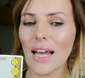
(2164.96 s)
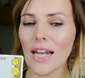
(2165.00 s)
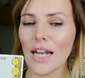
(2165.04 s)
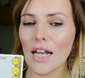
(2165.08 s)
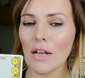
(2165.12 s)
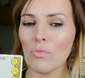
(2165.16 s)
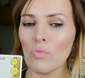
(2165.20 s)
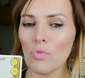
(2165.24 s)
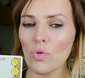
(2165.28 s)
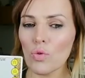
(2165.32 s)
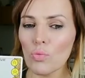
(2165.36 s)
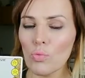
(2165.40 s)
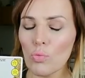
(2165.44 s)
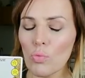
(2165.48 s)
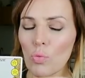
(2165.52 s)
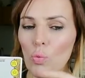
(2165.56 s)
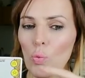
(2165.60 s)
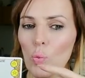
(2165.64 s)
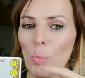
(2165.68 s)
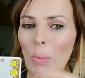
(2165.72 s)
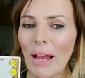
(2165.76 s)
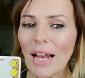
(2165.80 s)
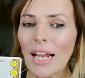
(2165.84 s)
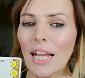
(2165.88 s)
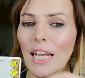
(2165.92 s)
that and
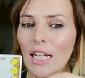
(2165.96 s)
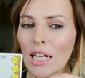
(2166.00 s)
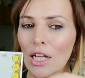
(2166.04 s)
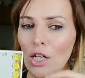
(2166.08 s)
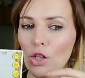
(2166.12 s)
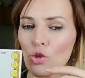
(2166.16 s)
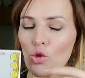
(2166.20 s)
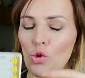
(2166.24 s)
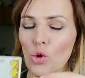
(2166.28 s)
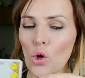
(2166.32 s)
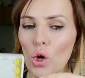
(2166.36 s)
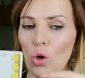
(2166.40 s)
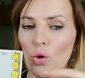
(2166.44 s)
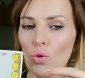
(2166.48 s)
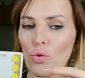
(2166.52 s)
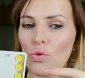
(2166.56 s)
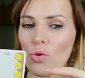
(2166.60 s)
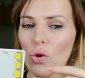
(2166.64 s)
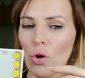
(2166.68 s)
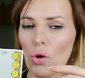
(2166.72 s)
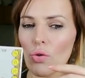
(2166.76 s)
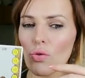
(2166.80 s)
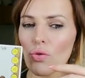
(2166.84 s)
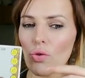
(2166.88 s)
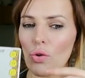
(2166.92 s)
making it grow
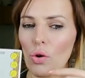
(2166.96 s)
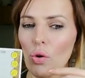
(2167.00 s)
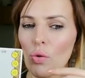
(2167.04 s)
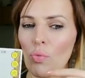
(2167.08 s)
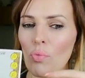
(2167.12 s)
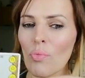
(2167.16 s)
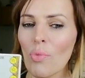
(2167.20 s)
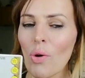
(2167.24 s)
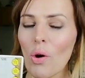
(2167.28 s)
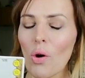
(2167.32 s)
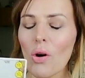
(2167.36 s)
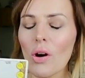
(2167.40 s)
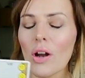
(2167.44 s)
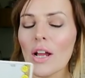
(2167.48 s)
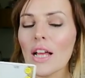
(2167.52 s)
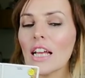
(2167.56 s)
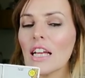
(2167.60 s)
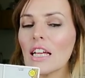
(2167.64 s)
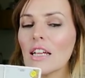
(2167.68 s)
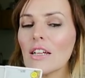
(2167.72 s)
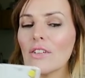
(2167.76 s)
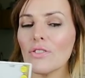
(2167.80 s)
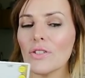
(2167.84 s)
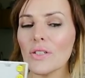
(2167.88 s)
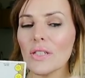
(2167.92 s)
more.
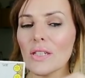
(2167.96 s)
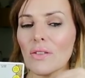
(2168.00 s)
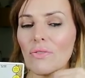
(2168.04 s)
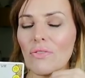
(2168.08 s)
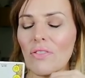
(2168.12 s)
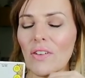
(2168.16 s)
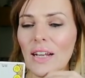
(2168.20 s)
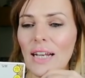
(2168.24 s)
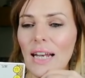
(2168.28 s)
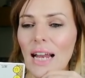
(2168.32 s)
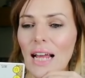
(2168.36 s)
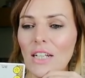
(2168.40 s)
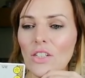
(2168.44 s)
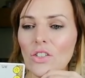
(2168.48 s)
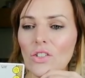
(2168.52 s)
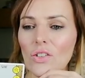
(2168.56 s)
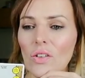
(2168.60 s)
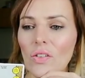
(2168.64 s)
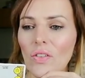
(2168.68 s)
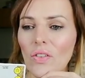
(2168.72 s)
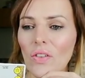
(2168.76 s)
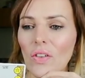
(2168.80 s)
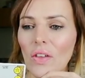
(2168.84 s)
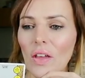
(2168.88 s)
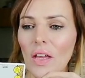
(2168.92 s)
If it's a
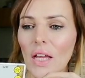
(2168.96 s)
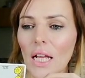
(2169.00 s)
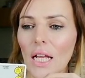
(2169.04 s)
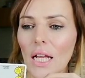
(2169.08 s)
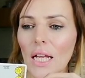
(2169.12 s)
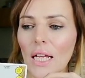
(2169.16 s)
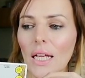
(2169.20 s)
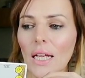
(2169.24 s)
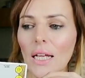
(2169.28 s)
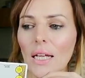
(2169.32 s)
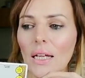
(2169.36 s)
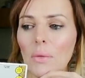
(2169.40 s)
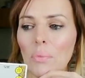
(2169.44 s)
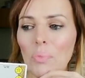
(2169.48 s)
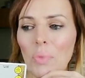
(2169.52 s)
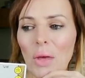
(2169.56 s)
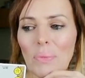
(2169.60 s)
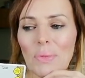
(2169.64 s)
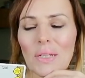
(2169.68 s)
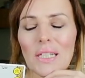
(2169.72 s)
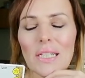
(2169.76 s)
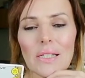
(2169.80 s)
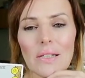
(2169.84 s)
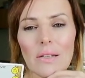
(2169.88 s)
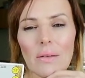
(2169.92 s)
financial thing,
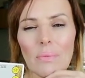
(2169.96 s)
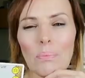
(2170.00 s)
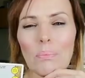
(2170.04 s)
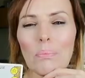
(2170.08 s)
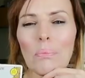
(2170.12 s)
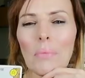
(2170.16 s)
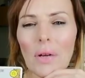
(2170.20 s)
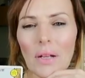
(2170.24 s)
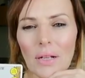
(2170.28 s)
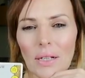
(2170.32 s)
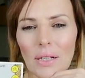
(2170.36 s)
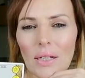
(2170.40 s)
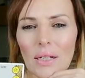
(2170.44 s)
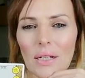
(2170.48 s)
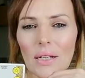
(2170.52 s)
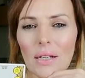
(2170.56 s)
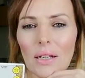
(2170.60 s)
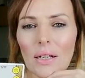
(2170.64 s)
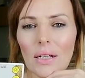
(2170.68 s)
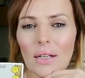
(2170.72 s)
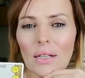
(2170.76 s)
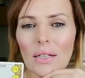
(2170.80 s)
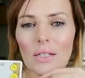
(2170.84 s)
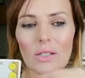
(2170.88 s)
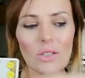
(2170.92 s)
maybe some money
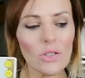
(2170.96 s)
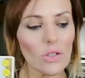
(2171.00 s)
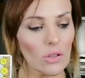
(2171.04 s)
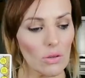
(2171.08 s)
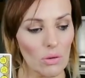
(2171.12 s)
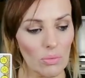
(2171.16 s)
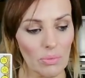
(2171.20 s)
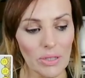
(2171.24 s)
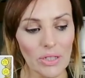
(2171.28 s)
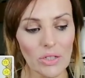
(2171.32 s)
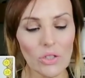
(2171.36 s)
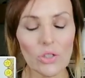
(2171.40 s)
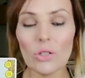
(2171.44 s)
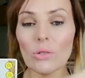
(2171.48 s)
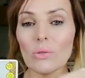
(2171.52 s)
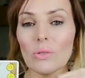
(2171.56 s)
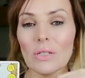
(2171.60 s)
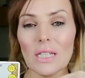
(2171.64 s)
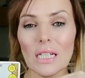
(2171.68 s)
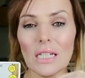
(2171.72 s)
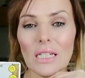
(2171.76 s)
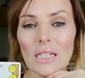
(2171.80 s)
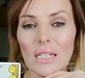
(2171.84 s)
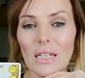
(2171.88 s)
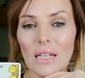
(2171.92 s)
is coming to you, as
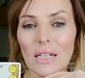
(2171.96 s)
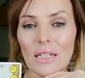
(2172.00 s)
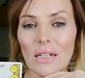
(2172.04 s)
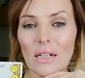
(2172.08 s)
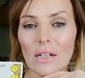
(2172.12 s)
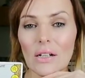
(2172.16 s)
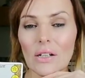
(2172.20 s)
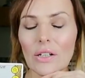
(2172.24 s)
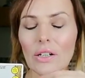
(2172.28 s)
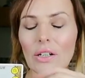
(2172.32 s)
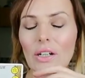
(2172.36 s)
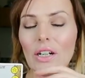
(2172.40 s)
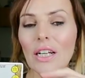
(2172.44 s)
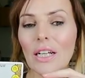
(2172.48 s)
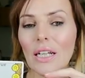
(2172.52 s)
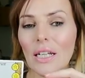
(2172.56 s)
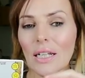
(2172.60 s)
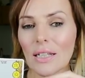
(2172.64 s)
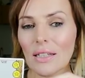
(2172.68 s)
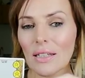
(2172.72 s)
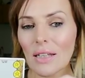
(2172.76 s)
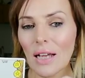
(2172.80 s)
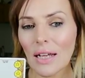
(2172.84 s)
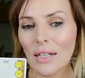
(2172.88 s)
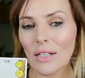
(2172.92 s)
I said earlier,
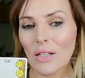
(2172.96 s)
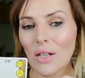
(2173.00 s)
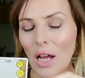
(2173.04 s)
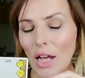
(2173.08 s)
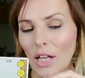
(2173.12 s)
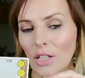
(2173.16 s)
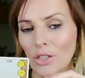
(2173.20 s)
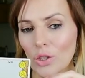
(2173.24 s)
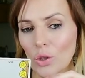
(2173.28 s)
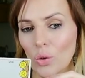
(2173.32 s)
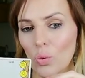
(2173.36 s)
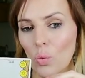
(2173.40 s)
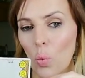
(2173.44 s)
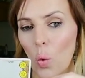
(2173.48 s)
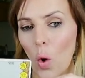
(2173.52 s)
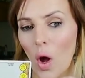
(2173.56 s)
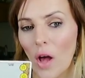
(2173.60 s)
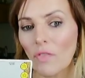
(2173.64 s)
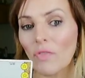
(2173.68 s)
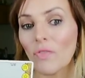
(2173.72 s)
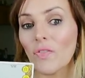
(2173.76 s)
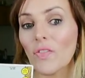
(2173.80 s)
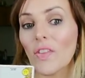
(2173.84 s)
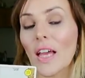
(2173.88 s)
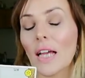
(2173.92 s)
and you
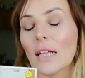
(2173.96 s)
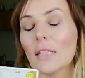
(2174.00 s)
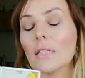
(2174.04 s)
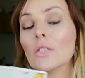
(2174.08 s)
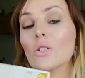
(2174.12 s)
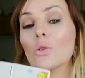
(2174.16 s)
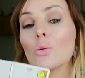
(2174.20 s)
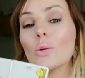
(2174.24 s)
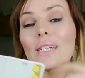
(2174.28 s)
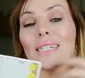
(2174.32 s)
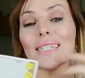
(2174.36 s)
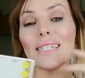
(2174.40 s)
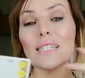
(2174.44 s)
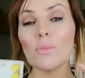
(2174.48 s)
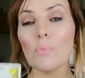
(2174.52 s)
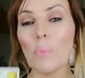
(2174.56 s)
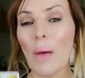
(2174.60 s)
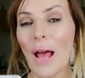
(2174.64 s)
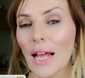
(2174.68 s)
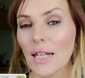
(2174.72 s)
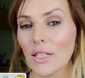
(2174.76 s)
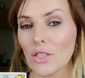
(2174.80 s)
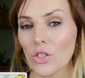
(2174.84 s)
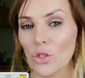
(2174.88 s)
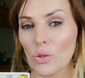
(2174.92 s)
want that to
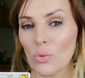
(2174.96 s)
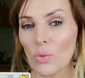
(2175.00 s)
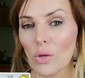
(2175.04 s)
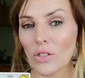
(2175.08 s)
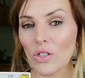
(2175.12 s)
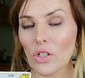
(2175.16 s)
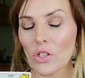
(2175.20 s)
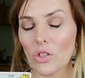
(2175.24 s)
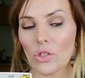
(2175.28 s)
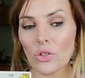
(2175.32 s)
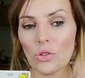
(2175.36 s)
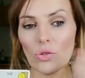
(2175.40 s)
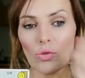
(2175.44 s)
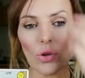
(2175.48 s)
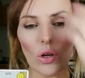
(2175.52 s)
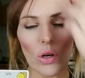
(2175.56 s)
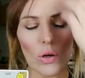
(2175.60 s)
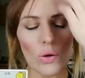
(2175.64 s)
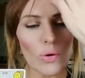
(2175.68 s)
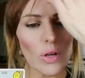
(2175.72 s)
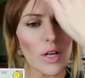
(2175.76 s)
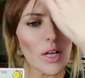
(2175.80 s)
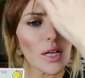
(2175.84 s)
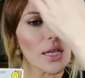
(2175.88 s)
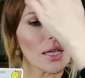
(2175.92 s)
expand, you want it to
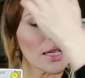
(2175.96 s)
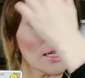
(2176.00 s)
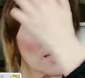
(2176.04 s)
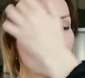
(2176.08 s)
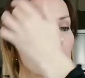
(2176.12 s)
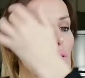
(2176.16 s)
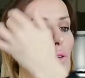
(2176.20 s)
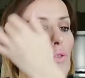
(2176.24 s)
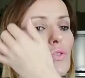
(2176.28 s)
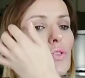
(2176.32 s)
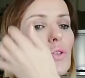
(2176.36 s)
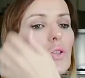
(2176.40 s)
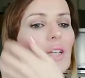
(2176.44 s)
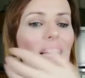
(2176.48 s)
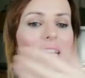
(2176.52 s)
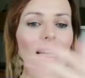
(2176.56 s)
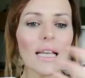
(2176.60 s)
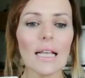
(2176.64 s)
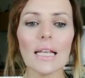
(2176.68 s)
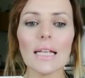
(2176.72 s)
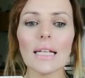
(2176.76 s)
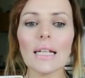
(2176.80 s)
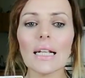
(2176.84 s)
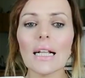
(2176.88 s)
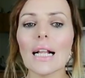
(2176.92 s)
grow. So if you get a
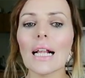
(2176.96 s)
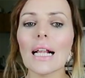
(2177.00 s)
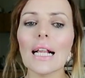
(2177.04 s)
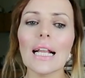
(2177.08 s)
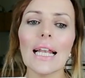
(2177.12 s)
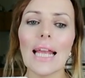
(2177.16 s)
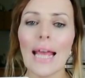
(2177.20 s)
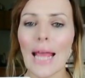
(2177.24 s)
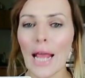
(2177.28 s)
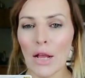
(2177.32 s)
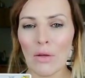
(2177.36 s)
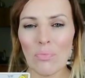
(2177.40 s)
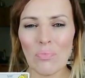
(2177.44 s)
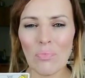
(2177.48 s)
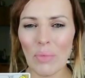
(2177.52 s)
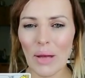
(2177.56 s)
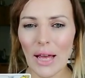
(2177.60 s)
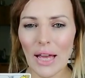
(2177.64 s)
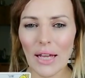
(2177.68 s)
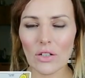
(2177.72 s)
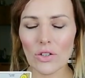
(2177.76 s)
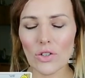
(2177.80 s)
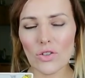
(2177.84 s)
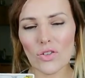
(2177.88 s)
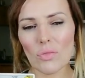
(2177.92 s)
little claim
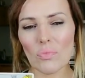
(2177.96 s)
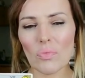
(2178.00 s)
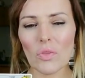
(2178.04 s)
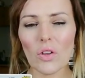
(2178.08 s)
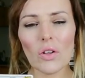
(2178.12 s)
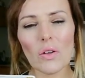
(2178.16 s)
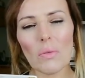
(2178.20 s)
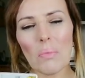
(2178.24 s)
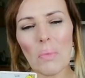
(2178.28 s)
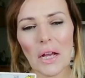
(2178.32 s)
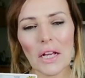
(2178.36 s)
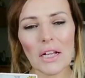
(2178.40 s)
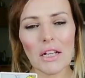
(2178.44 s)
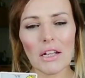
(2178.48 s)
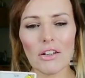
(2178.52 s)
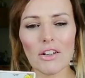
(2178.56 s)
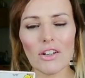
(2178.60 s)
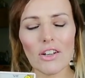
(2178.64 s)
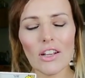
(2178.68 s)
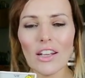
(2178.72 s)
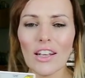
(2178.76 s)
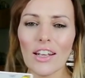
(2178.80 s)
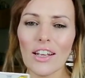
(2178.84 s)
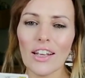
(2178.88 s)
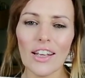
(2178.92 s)
back or something, you might
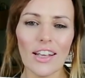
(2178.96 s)
get